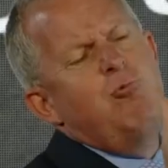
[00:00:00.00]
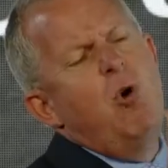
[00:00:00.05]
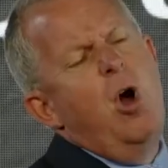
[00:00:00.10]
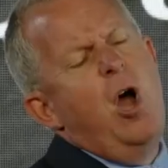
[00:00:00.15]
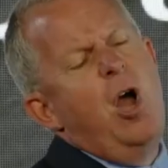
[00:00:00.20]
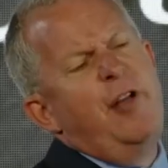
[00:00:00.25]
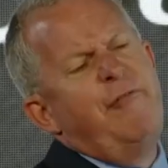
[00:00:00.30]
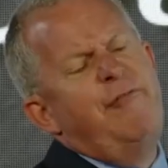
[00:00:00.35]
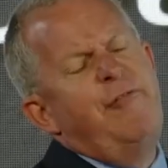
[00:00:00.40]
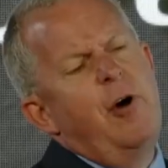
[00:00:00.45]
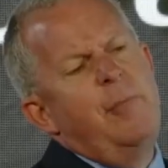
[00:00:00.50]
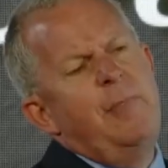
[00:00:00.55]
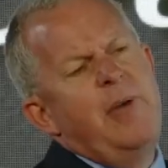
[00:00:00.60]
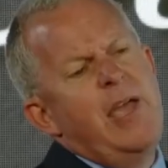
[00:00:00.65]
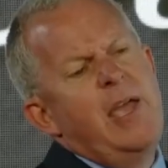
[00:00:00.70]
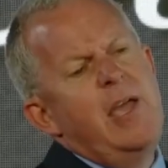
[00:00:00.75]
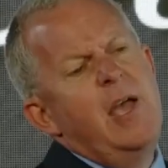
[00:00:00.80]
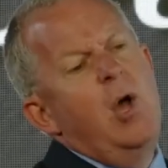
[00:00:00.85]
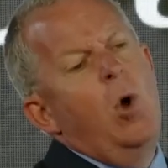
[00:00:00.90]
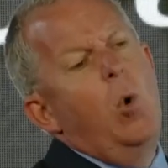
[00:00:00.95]
worked for
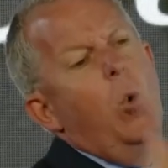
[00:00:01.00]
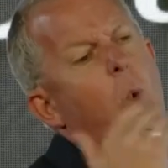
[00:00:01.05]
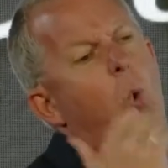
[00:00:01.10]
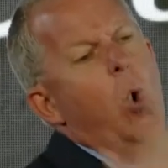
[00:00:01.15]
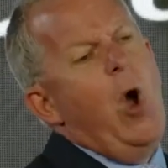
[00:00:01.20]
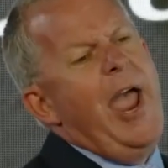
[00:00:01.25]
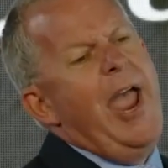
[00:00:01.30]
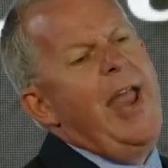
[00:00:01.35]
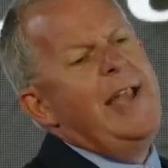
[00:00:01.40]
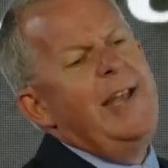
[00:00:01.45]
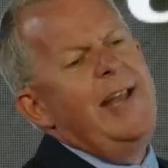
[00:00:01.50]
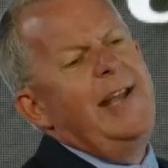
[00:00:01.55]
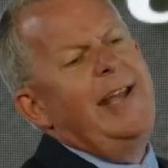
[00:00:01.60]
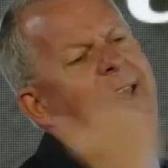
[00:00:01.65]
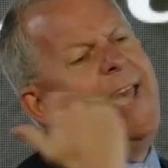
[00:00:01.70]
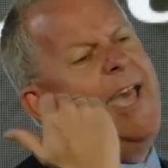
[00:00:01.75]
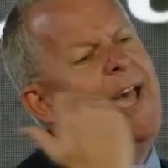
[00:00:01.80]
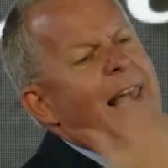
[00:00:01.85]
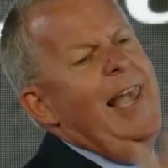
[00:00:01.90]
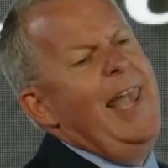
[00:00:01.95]
me when
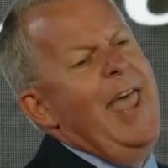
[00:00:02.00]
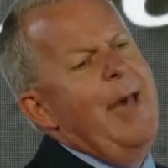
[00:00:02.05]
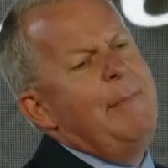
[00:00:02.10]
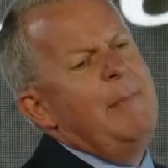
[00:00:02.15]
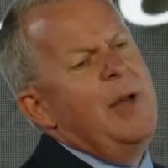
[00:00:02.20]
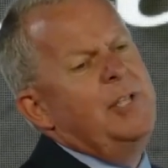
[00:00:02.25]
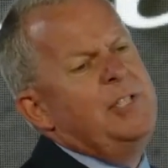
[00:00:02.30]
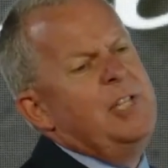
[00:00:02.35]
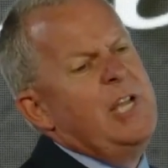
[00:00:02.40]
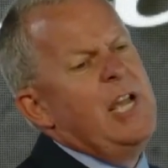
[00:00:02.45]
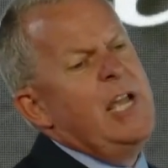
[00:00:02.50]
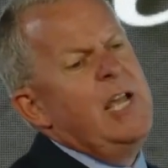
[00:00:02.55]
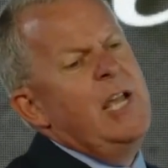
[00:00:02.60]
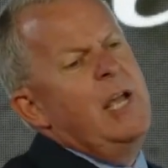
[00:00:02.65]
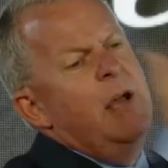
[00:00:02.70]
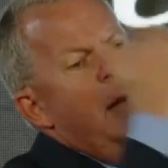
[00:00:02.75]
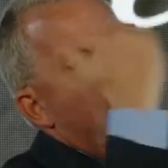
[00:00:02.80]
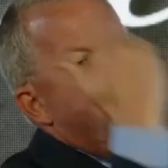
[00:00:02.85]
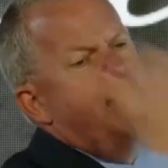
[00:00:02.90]
calamity,